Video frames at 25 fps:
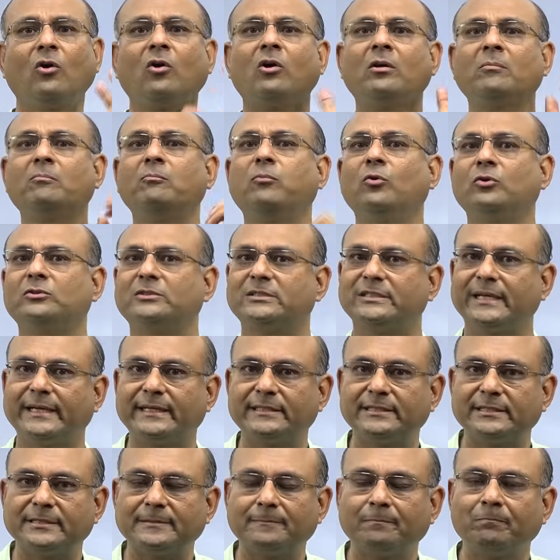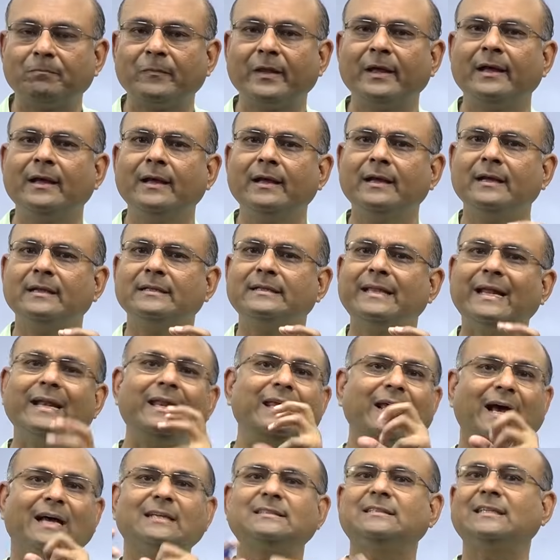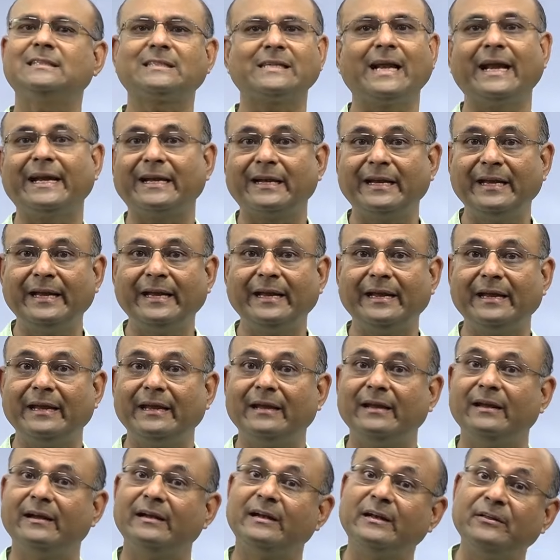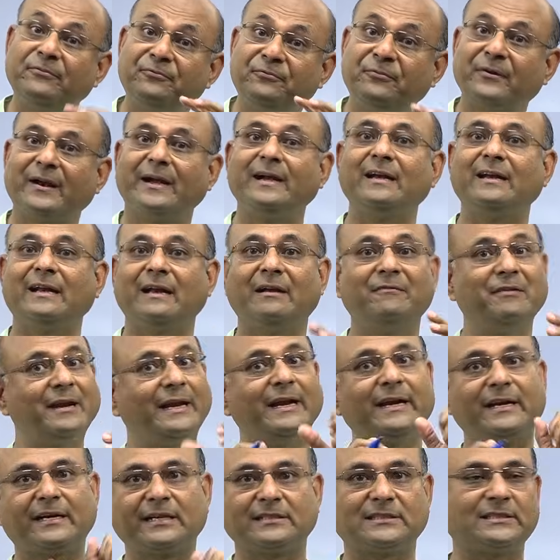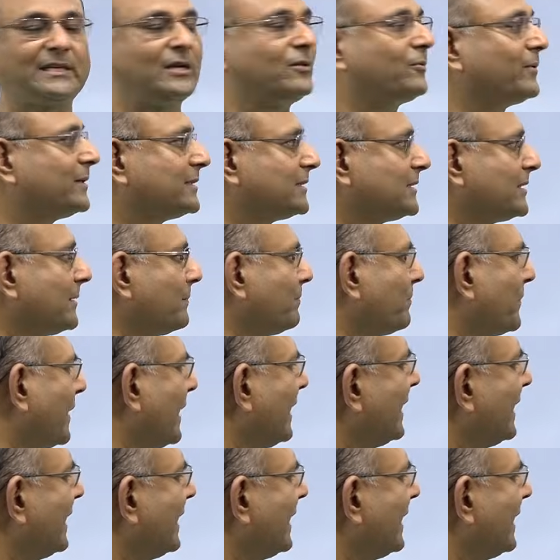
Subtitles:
on both sides. Then he asked a slightly different and a very interesting question.